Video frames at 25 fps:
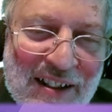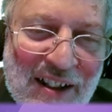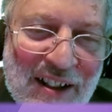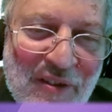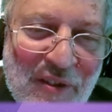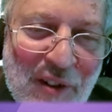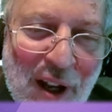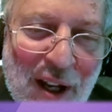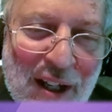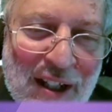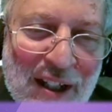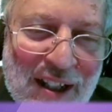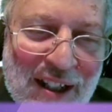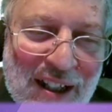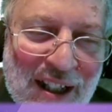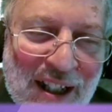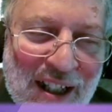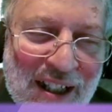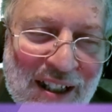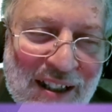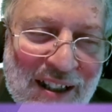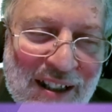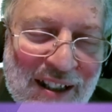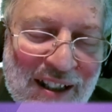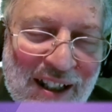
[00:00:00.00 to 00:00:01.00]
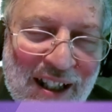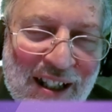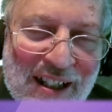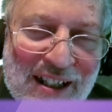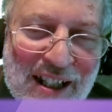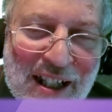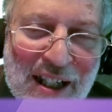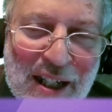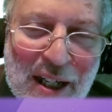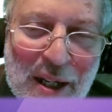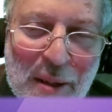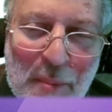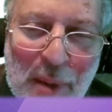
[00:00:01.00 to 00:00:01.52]
finally the
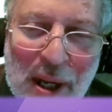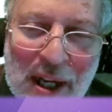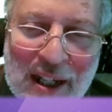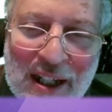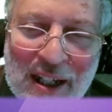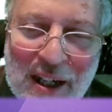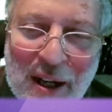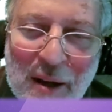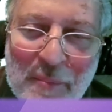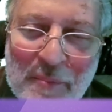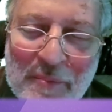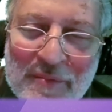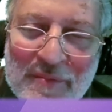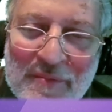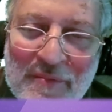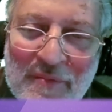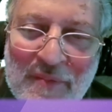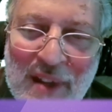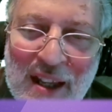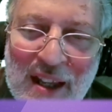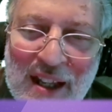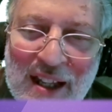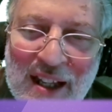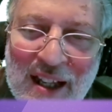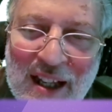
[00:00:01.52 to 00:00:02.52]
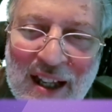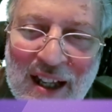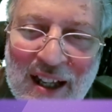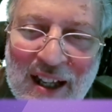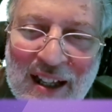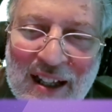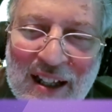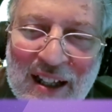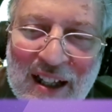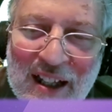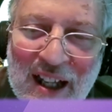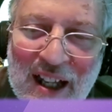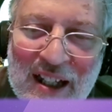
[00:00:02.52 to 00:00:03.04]
kissing and making up.
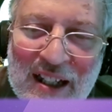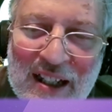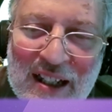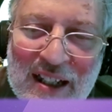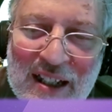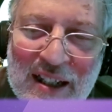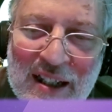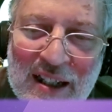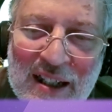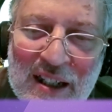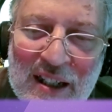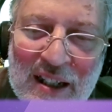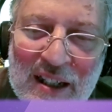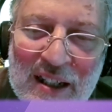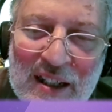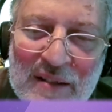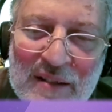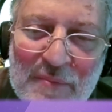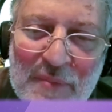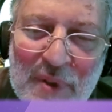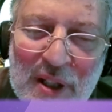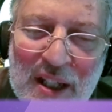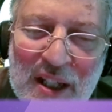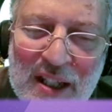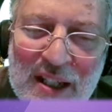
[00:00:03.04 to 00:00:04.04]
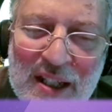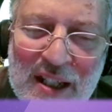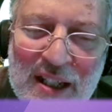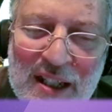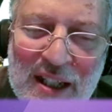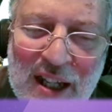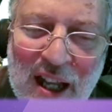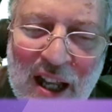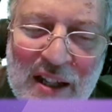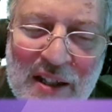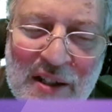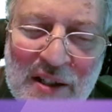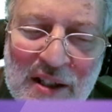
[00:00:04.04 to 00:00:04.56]
And because it
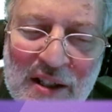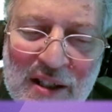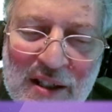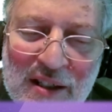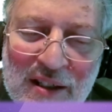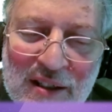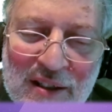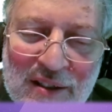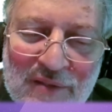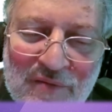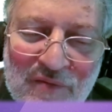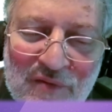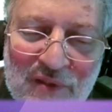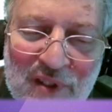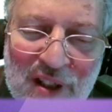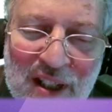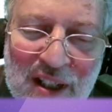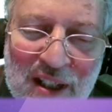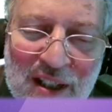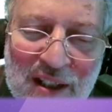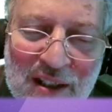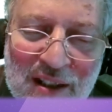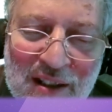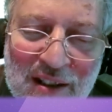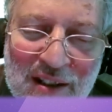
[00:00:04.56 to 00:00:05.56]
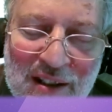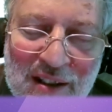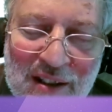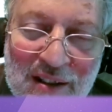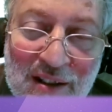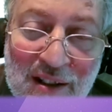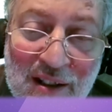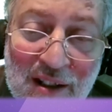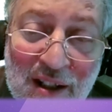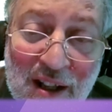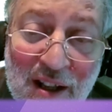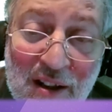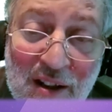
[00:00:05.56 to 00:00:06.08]
tells
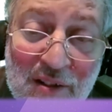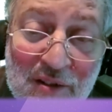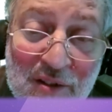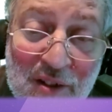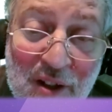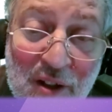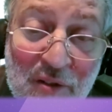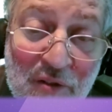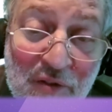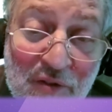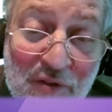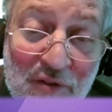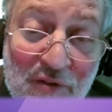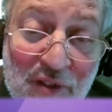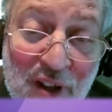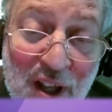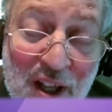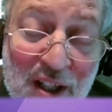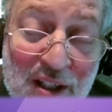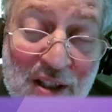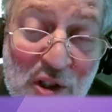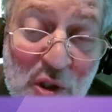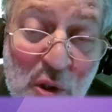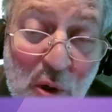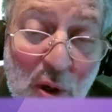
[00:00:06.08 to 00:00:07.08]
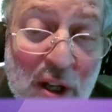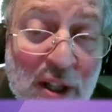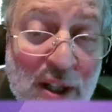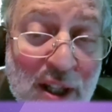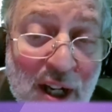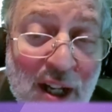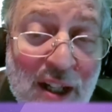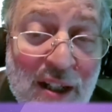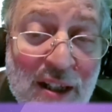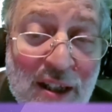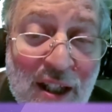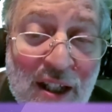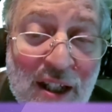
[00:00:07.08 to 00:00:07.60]
a story
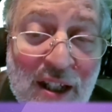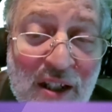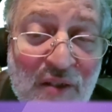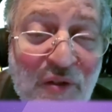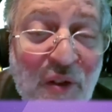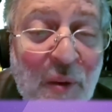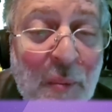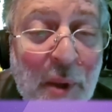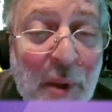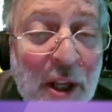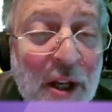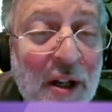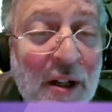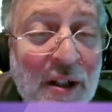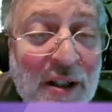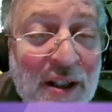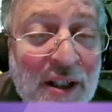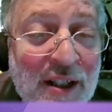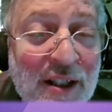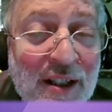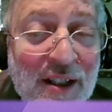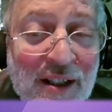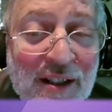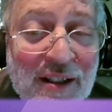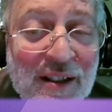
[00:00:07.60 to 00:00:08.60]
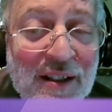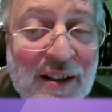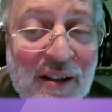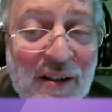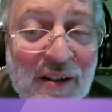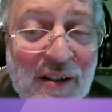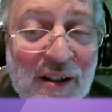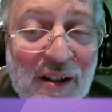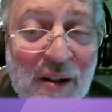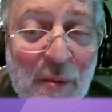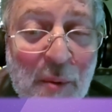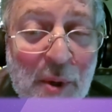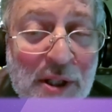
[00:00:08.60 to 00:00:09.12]
that I think is familiar to
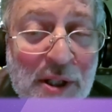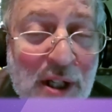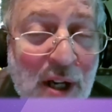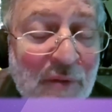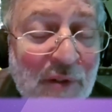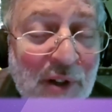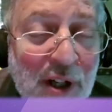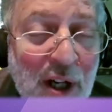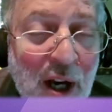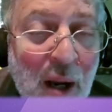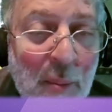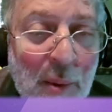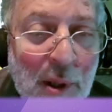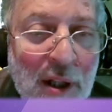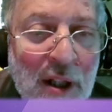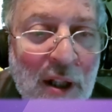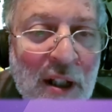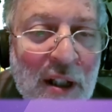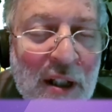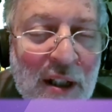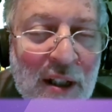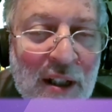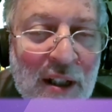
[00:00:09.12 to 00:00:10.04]
almost every couple.